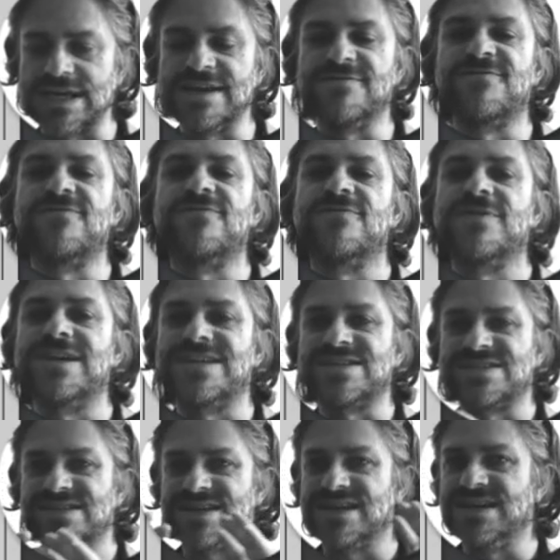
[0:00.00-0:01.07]
If
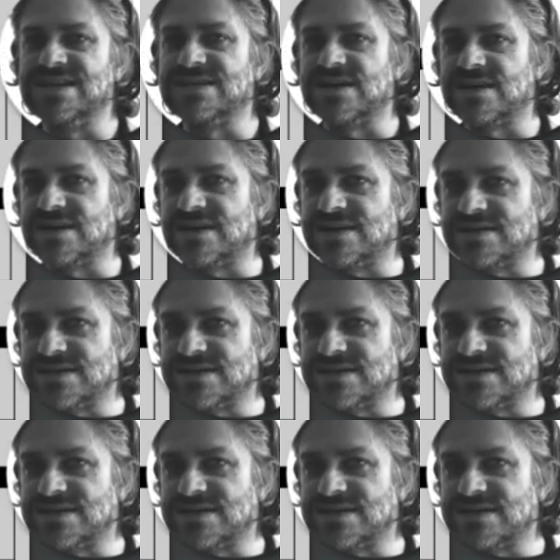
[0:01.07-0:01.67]
it's entire